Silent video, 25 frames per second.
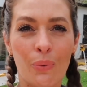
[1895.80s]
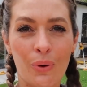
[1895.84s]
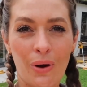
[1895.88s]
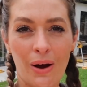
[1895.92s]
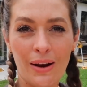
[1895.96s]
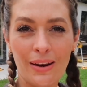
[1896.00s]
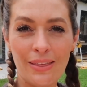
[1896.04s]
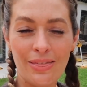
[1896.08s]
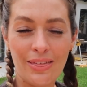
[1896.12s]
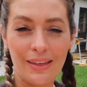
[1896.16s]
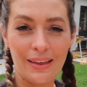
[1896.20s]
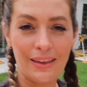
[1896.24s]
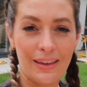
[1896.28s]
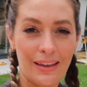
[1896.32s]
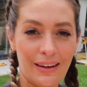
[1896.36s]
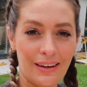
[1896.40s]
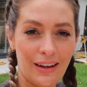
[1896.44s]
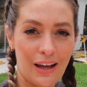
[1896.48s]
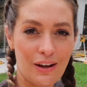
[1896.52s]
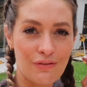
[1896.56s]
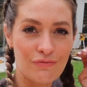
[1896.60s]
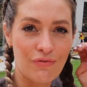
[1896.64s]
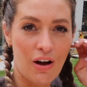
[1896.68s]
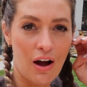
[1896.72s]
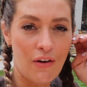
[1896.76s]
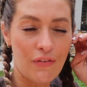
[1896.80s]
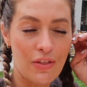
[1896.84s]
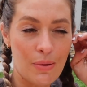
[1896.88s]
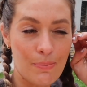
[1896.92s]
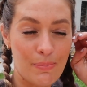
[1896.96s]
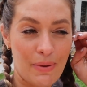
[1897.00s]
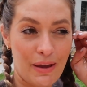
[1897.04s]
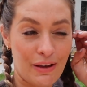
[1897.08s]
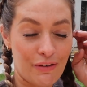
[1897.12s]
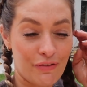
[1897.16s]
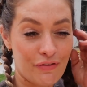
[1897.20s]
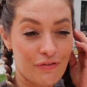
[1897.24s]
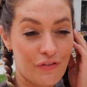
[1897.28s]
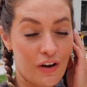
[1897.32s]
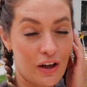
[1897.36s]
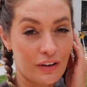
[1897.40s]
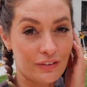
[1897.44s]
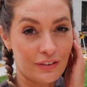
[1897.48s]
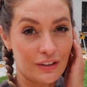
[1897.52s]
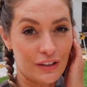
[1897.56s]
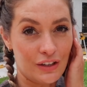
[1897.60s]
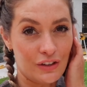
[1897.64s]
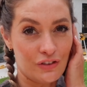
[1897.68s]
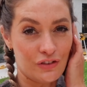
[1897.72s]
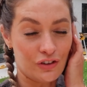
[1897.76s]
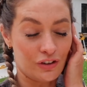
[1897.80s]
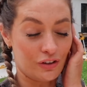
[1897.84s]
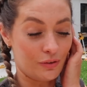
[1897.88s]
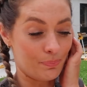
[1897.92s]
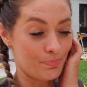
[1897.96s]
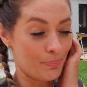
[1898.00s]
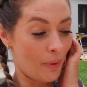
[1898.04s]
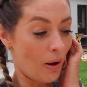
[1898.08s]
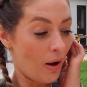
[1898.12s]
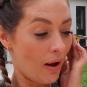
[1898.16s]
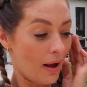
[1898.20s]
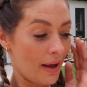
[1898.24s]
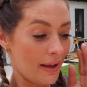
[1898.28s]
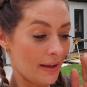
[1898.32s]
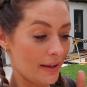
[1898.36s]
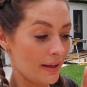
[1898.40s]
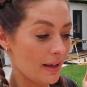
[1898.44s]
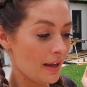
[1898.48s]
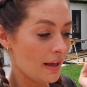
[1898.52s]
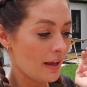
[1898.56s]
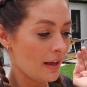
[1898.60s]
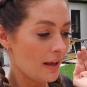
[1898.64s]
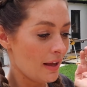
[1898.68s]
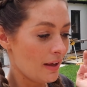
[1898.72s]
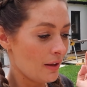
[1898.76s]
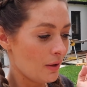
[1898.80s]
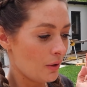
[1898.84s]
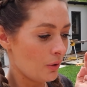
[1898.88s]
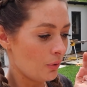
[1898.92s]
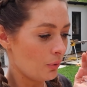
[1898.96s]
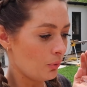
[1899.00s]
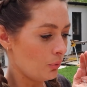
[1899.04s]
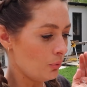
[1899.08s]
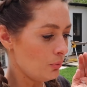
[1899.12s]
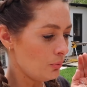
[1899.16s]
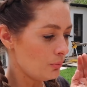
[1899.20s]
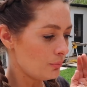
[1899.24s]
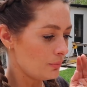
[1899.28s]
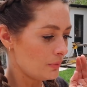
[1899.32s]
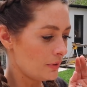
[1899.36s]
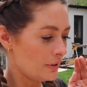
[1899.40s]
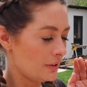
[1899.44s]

kind of thinking like rather than being fussy, just buy, oh,